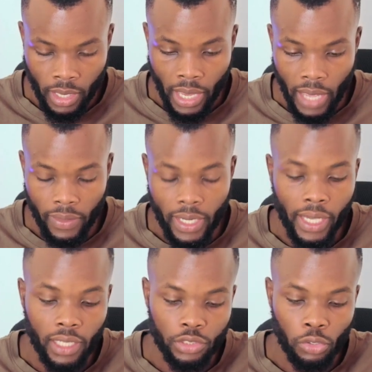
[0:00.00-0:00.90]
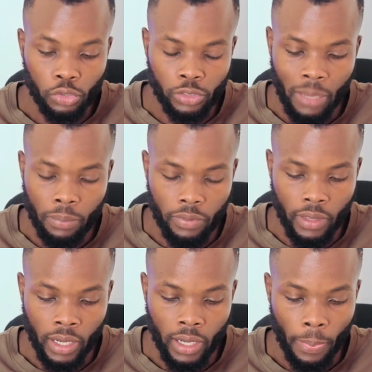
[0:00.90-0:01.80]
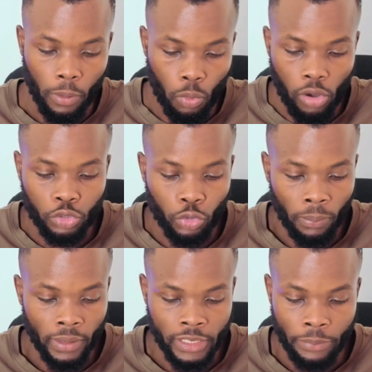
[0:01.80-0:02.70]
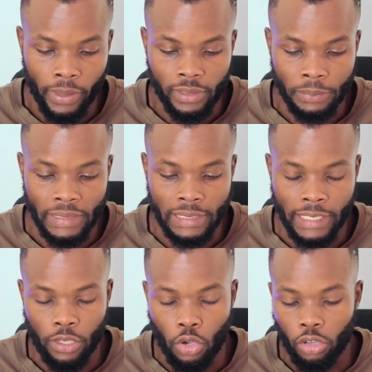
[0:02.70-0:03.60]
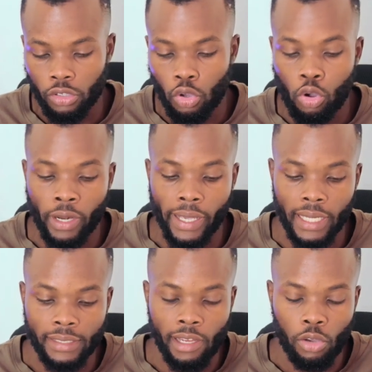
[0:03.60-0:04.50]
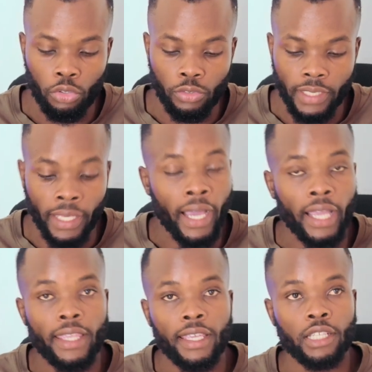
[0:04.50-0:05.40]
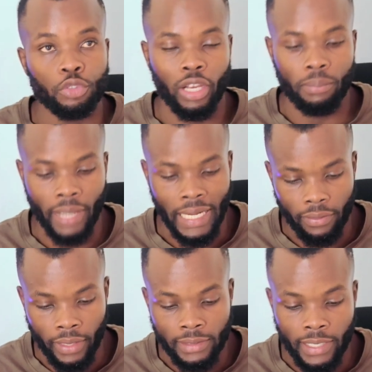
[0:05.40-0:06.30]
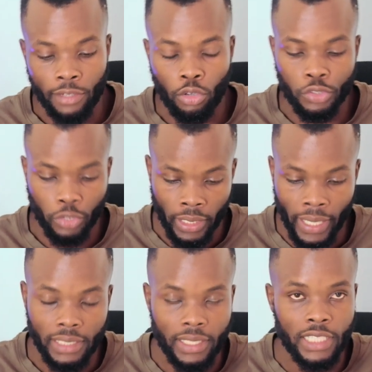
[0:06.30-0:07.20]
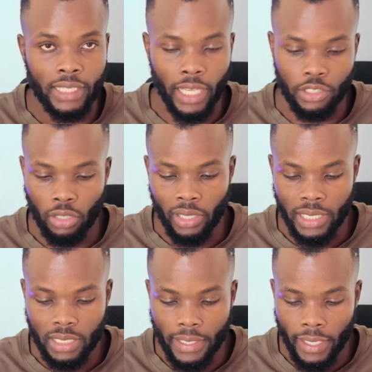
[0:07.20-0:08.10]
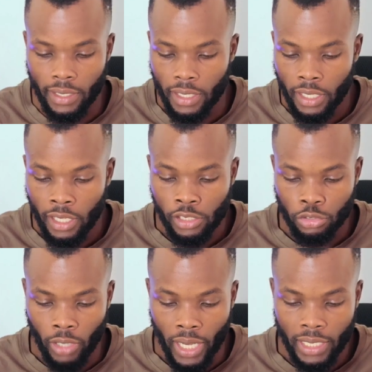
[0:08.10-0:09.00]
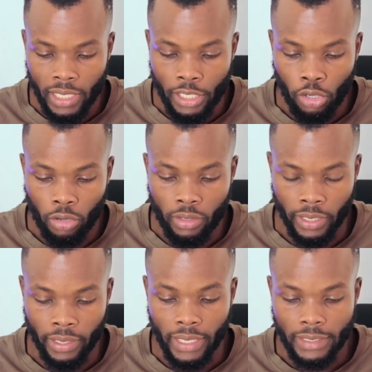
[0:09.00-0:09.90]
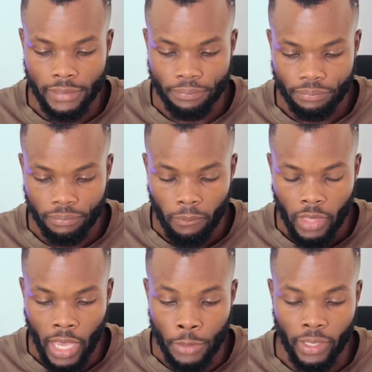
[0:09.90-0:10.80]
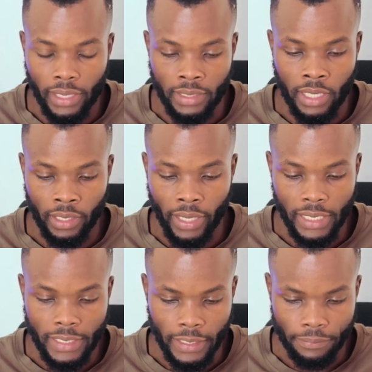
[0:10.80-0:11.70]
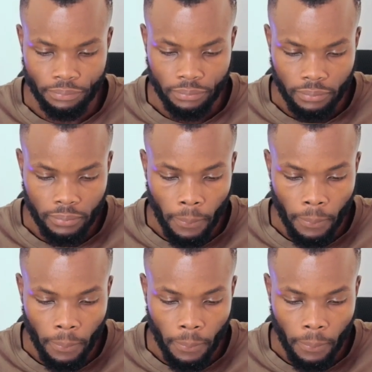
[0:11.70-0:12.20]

And then I can choose to type what will participants be tested on, or I can now use AI to help me write this and also rewrite that title right there. So I'll click on rewrite, and you can see rewriting.